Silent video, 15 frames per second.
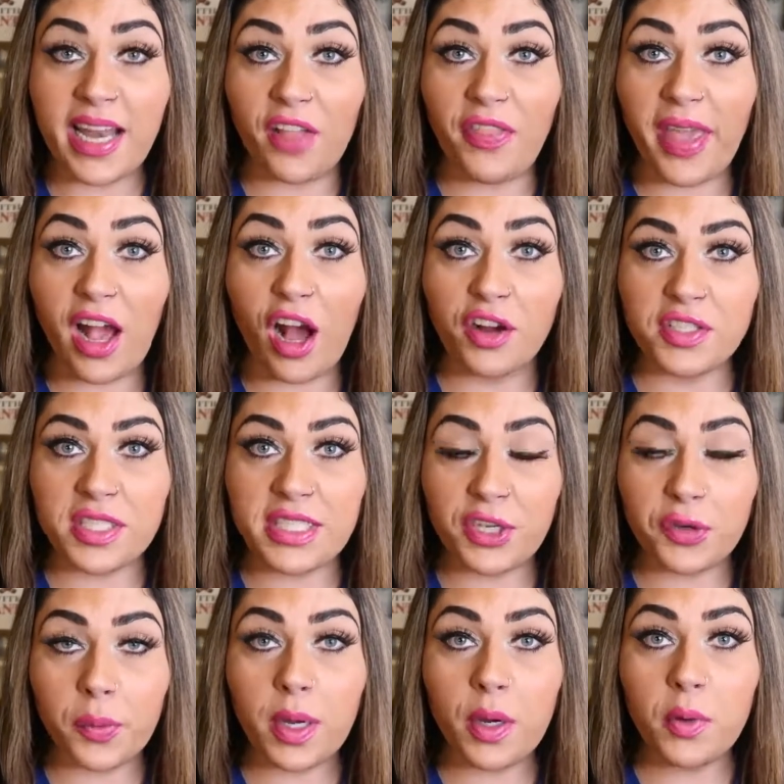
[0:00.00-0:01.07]
Now, they are
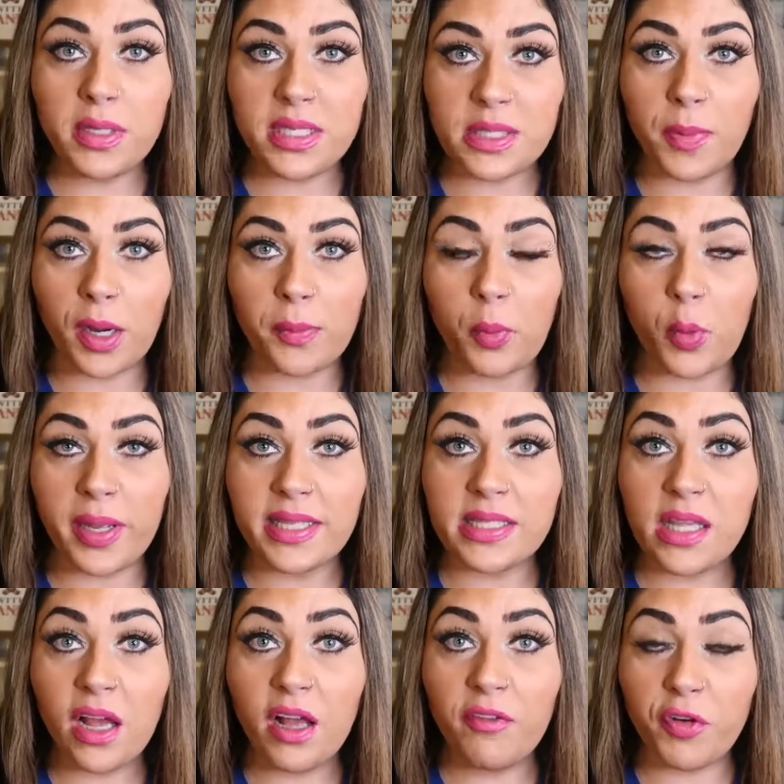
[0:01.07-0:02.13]
0 smart
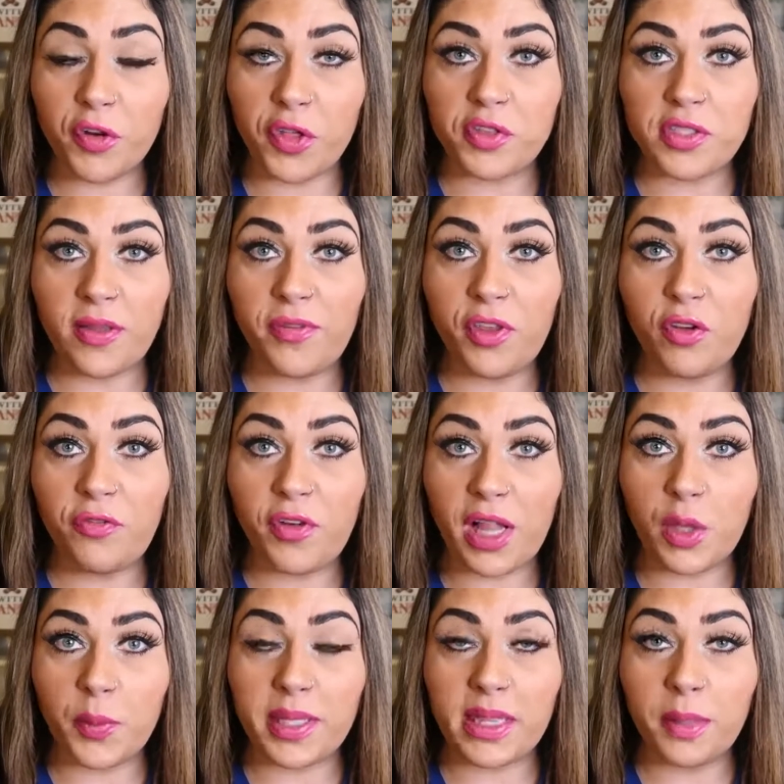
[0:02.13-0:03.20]
points for those of you
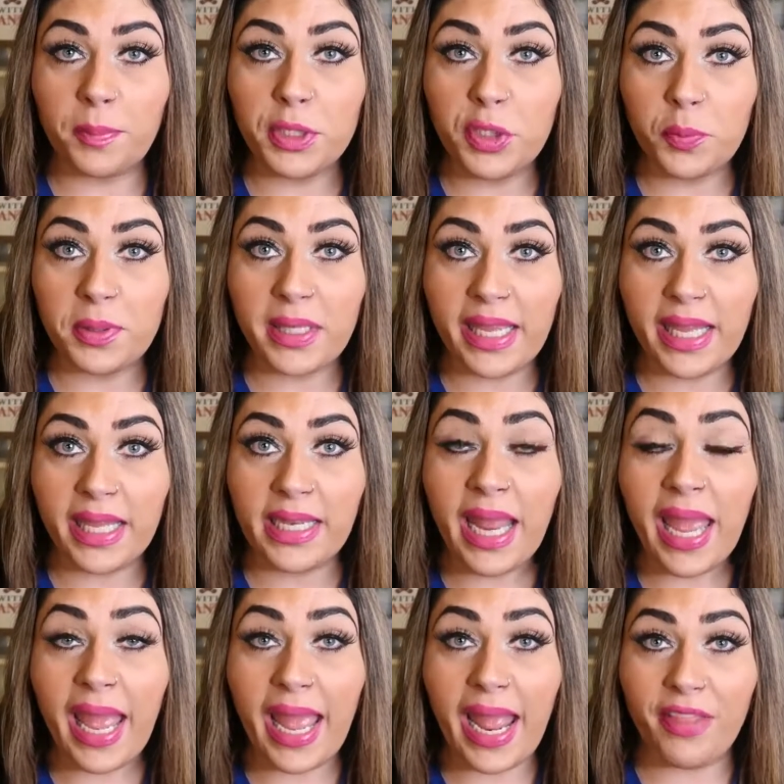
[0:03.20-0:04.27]
following the blue
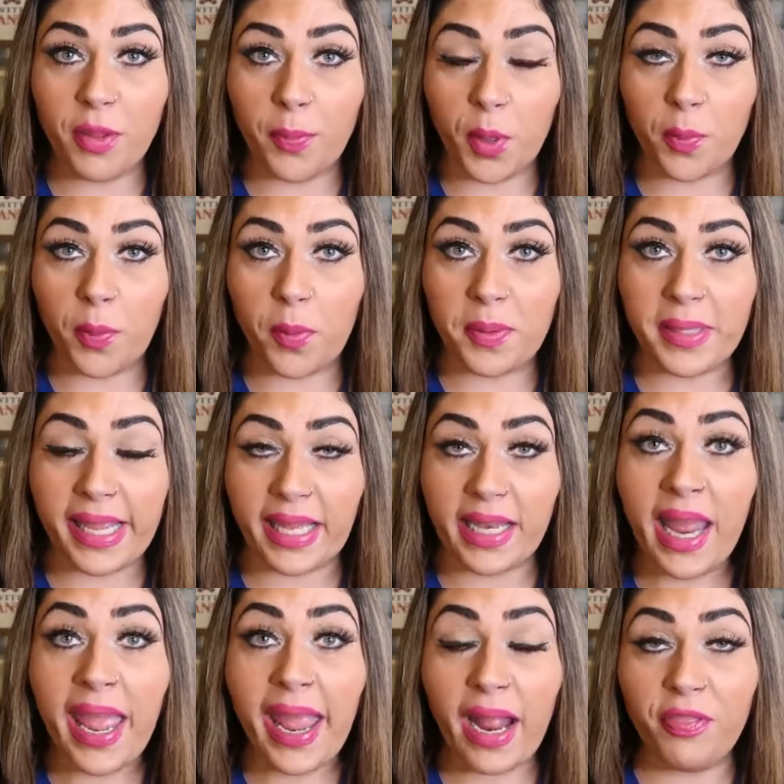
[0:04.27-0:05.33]
plan and the purple
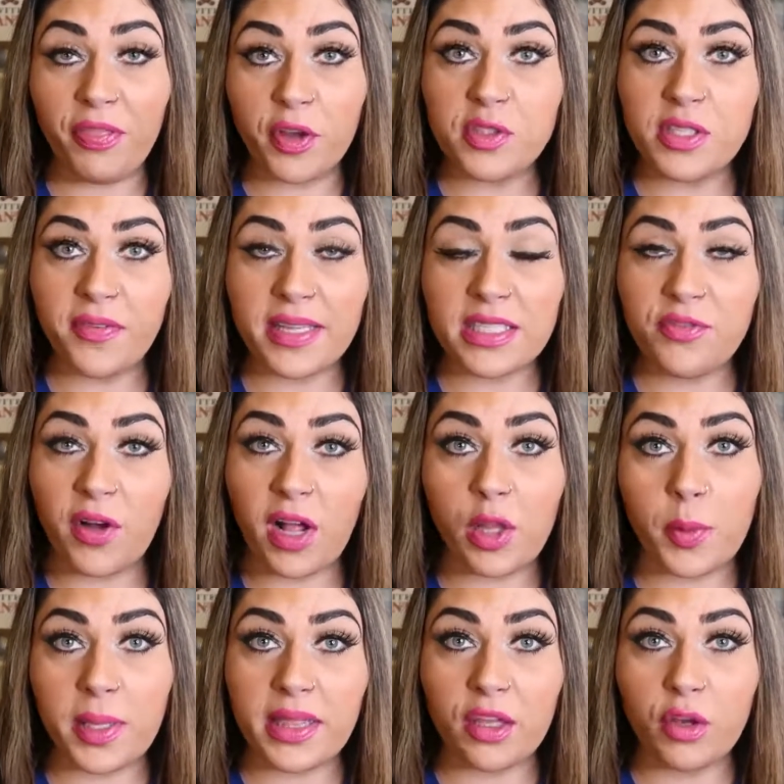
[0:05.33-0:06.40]
plan. And those of us
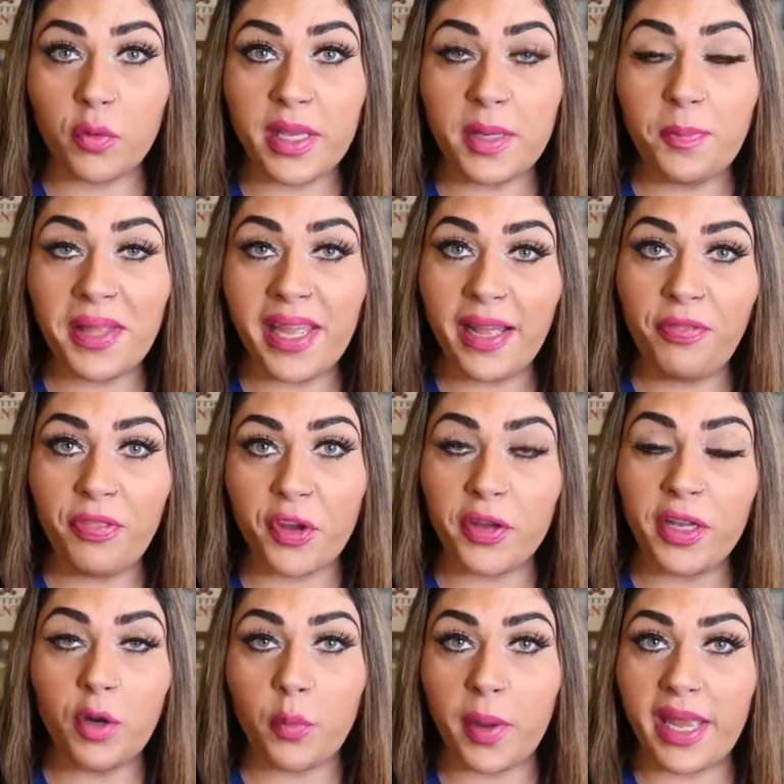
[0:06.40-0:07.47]
following the green plan, they're
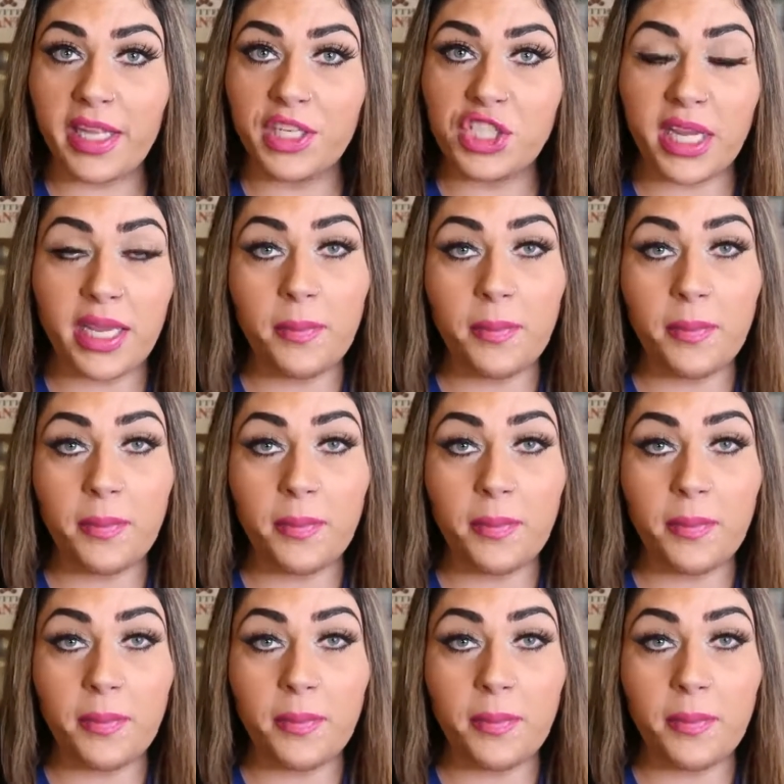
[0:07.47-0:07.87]
gonna range